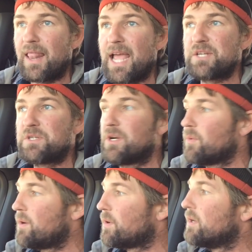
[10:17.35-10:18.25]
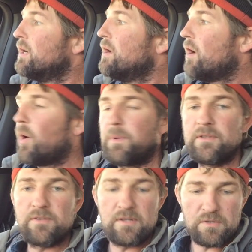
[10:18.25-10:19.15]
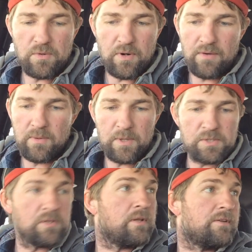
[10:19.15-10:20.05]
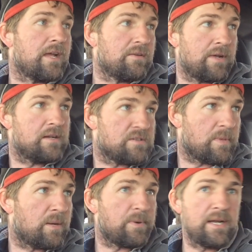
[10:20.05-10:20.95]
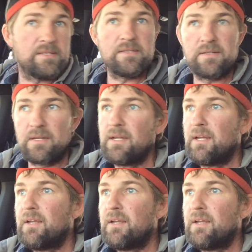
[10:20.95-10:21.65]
Last year we were hoping to store every bushel and take advantage of better prices, and